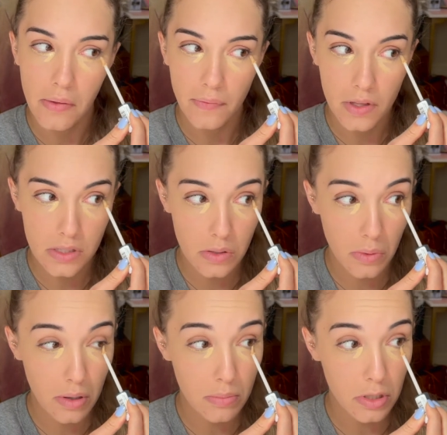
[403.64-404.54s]
this is what
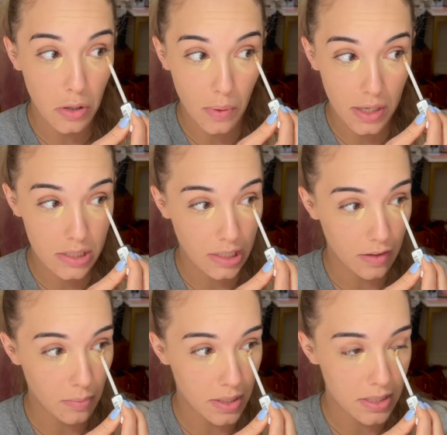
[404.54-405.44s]
I'm doing to
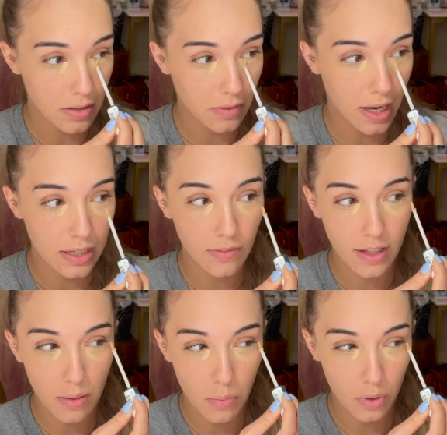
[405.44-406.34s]
give myself kind of
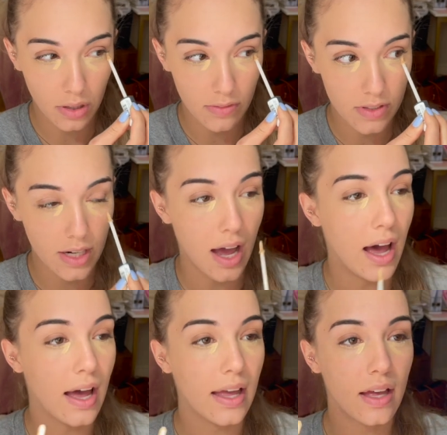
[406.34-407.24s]
like a more lifted
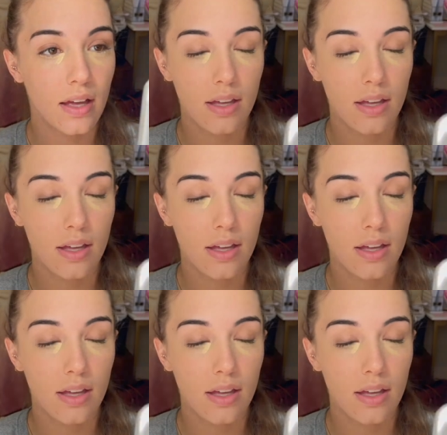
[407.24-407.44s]
eye,